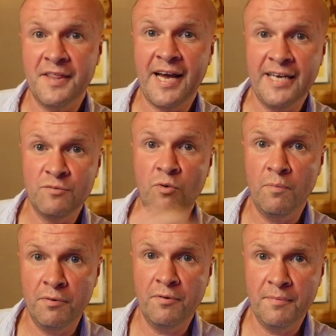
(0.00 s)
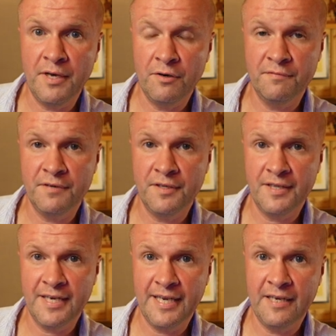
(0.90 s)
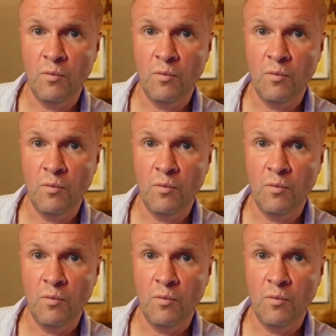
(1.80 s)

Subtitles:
and that is what put me over the